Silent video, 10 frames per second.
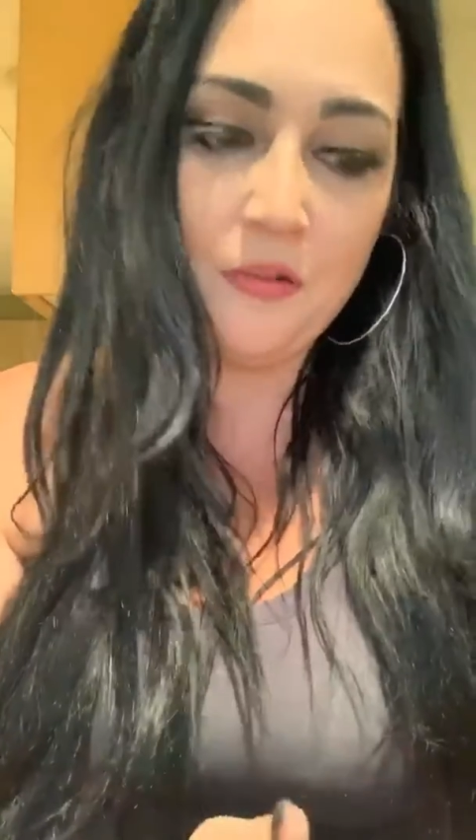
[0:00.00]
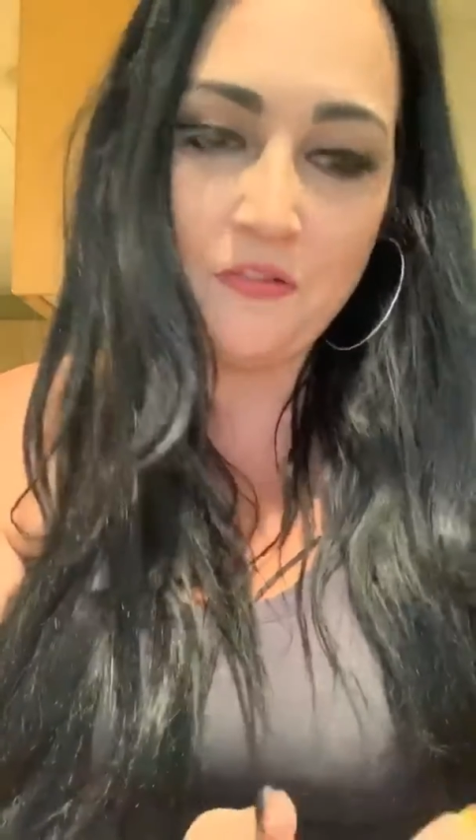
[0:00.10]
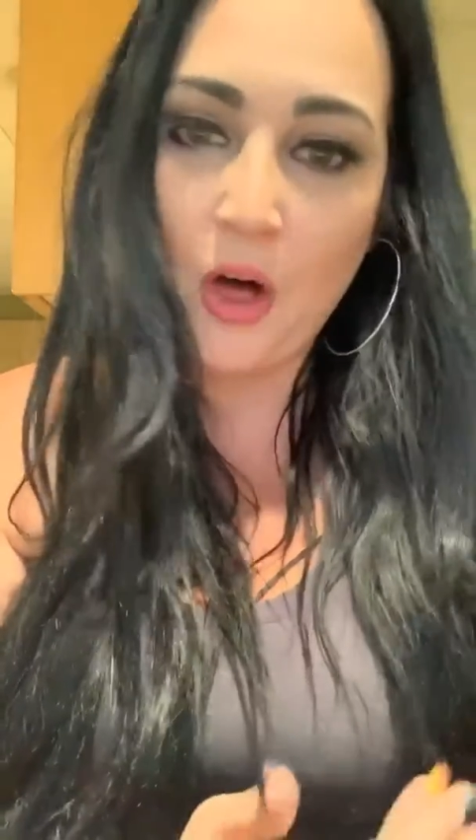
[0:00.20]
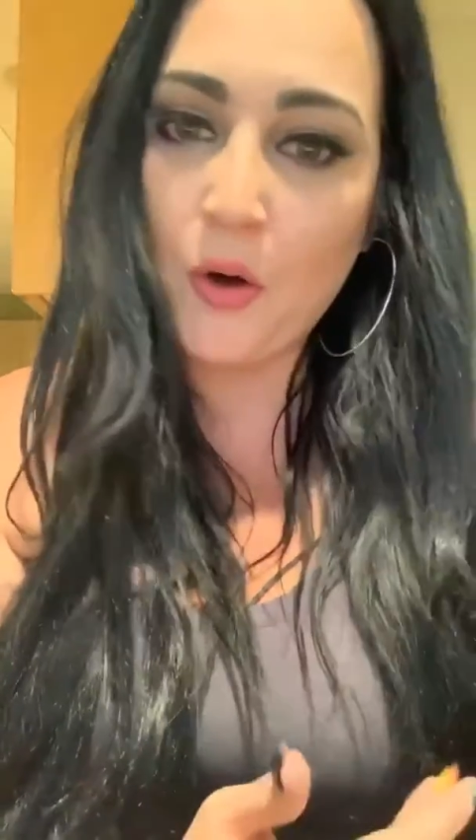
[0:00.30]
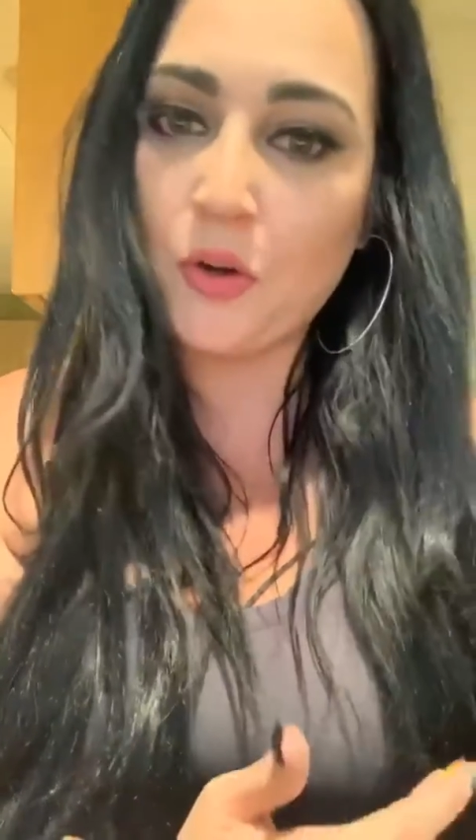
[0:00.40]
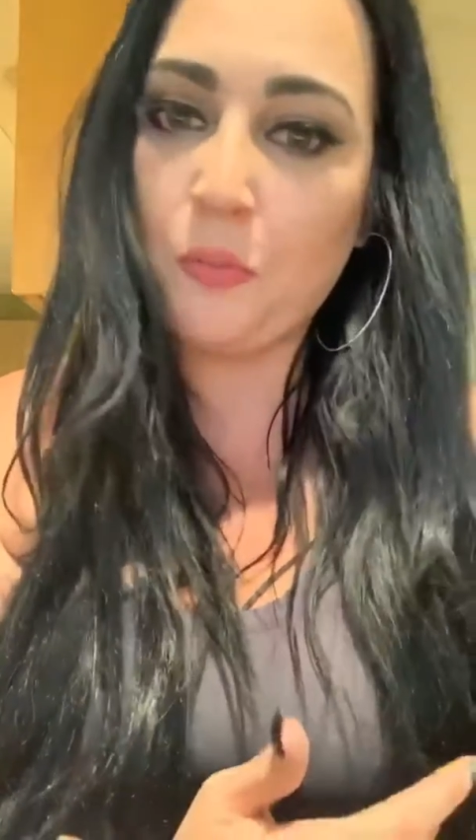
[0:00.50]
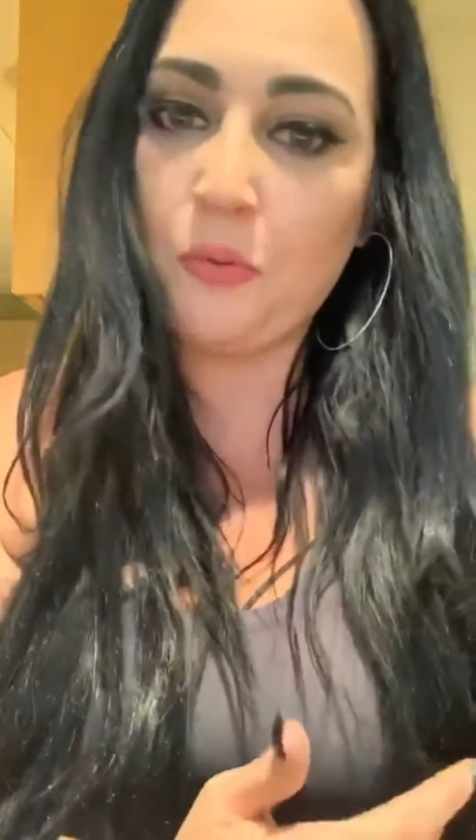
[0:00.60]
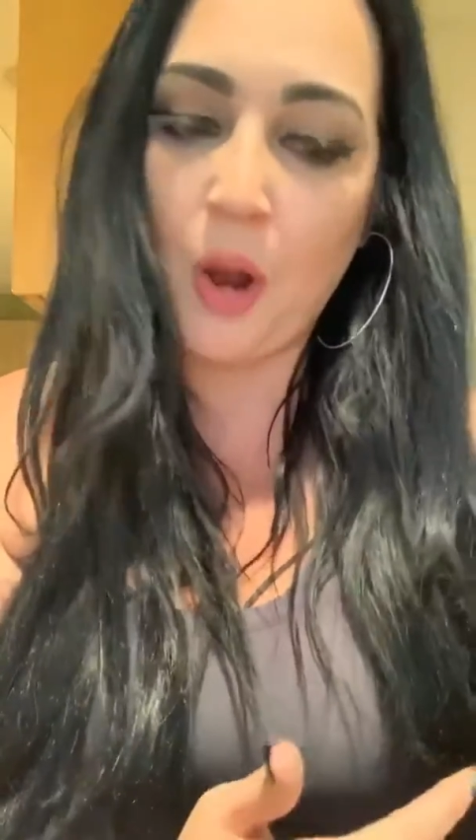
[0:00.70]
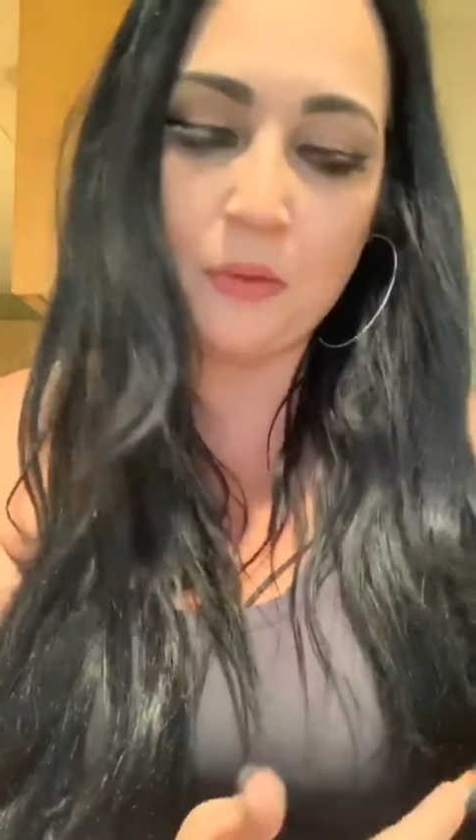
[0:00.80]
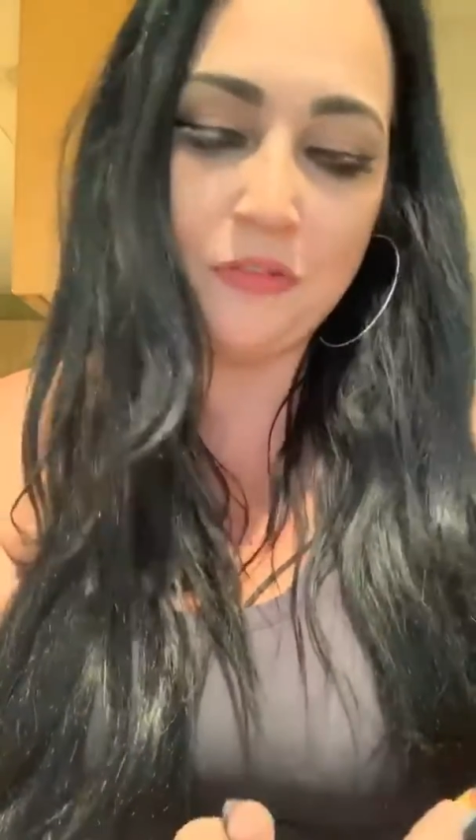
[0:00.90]
follow your
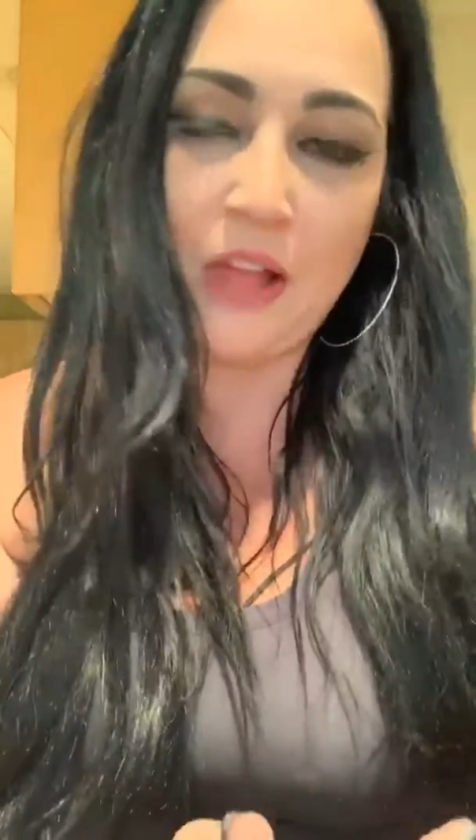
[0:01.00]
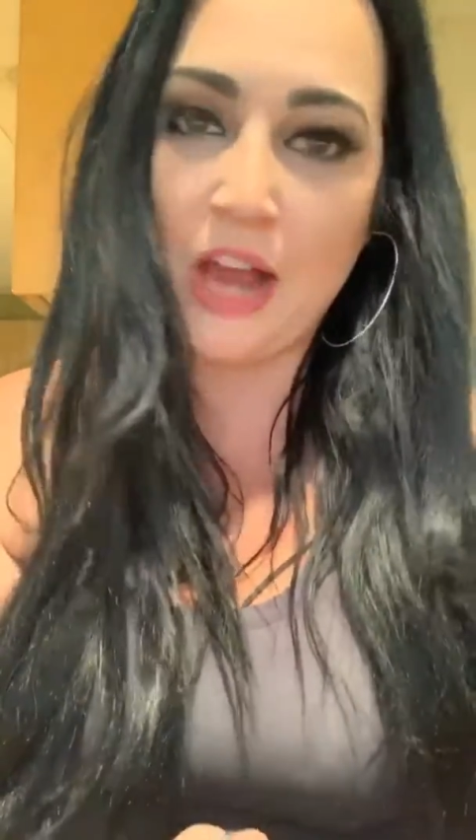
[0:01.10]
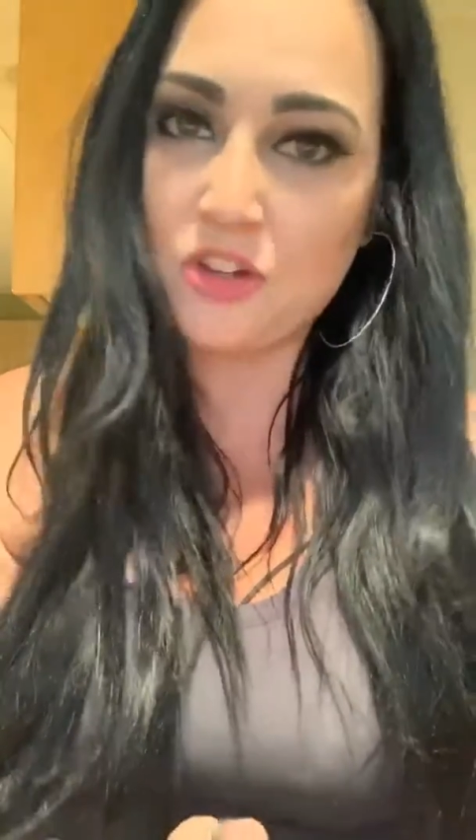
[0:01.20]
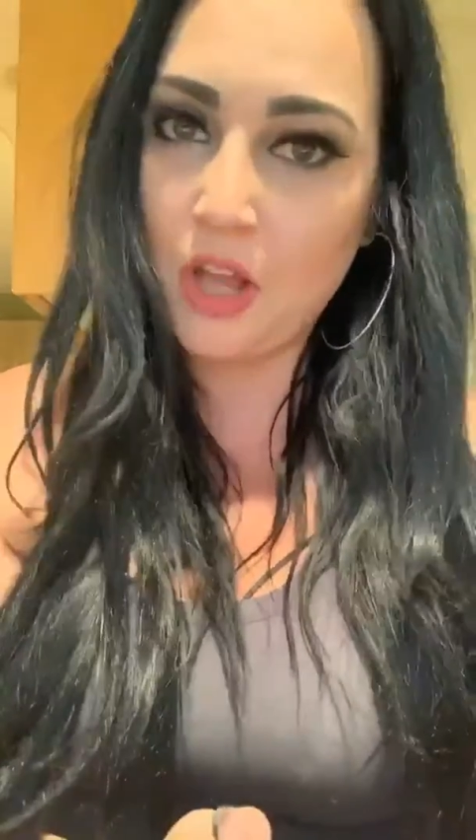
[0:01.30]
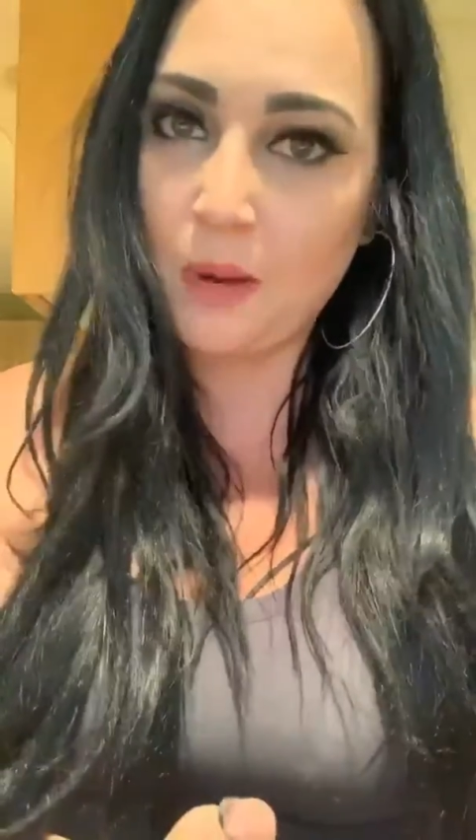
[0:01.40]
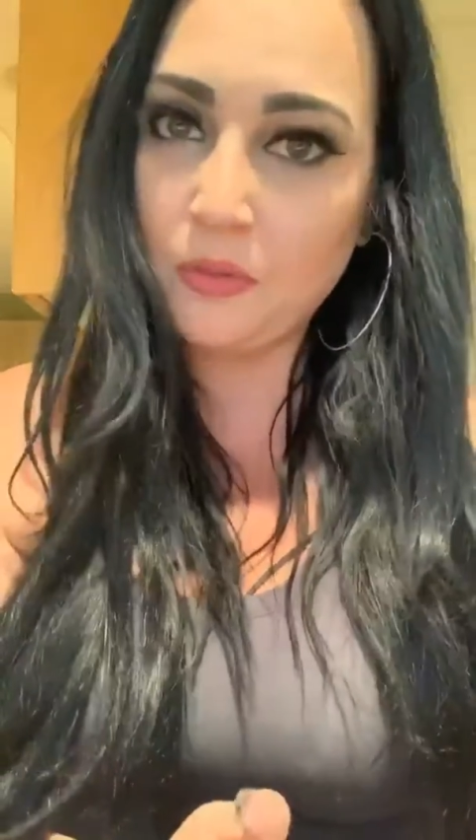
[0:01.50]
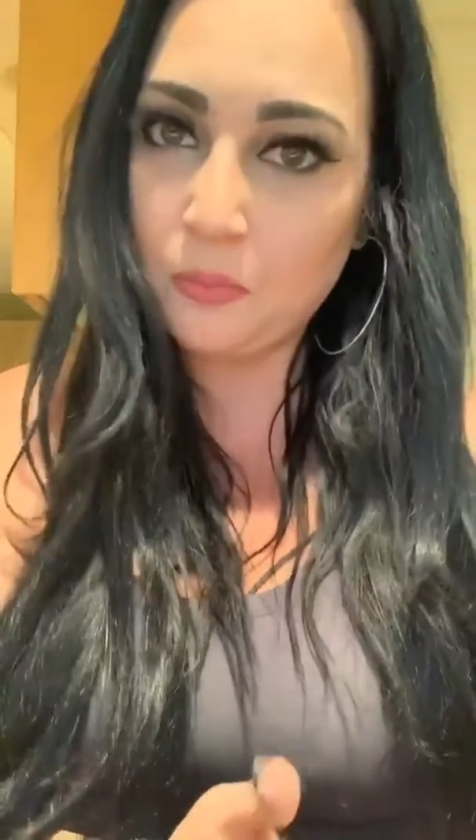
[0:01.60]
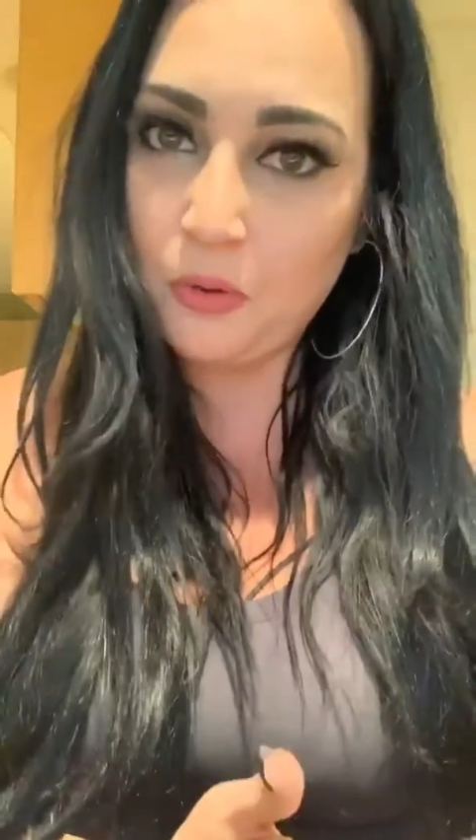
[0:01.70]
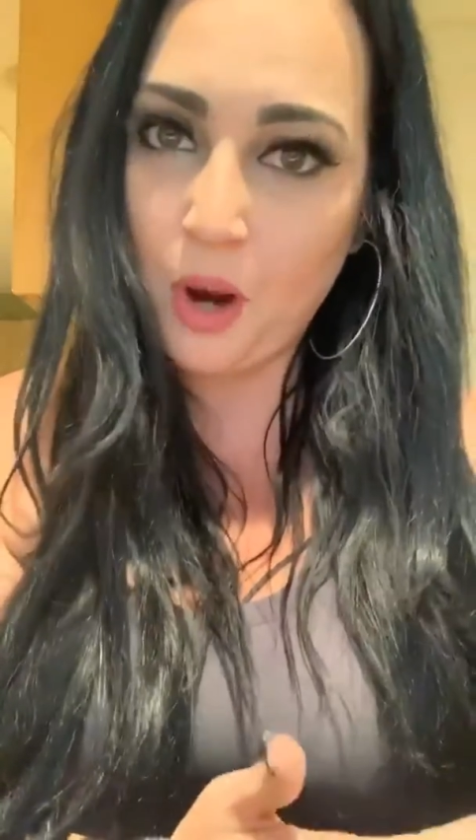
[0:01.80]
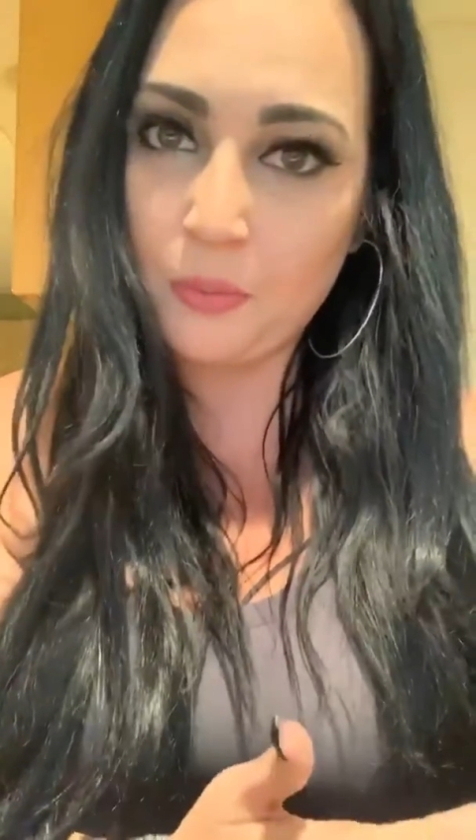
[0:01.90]
proper flash times
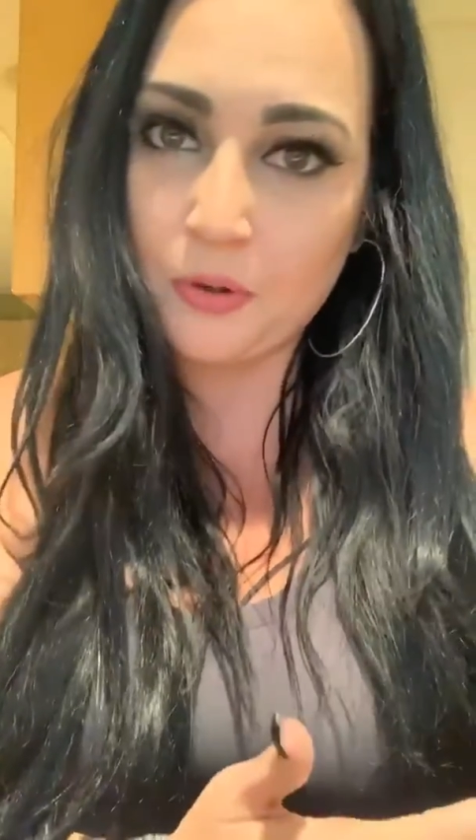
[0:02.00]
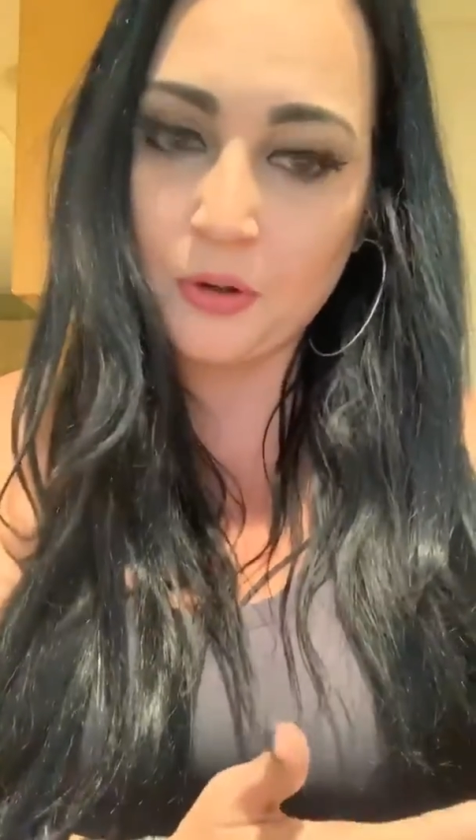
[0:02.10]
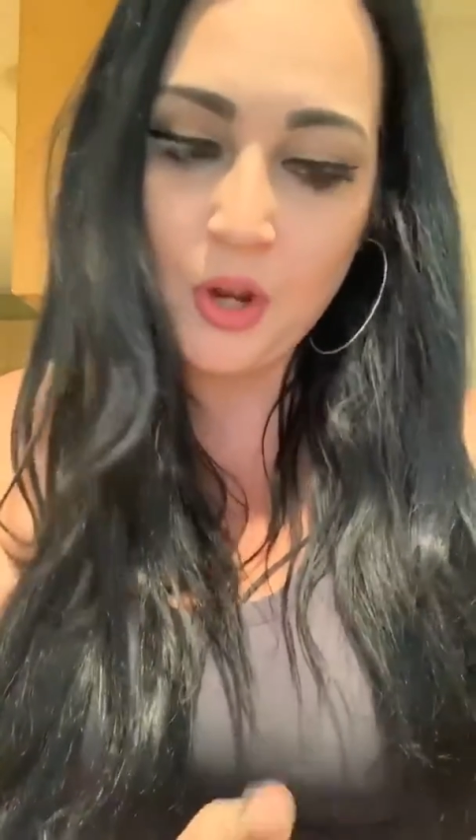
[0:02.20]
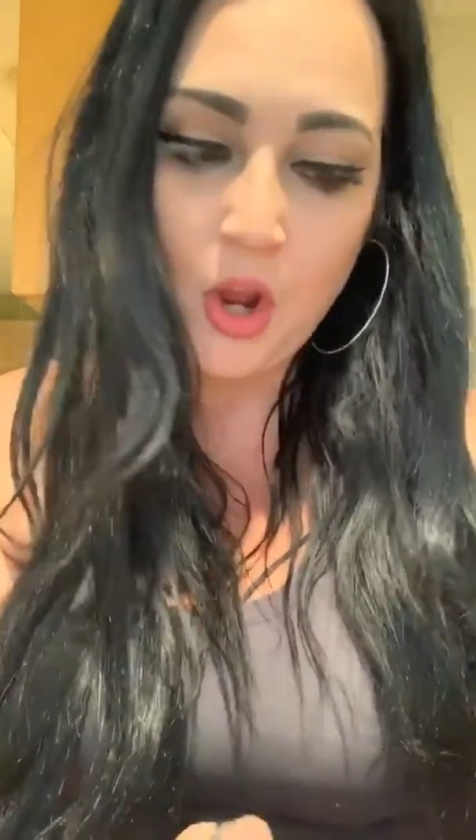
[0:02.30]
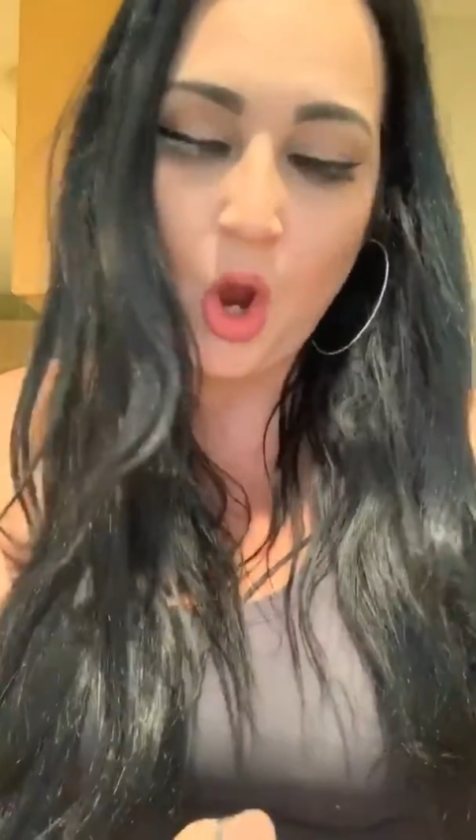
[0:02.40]
and proper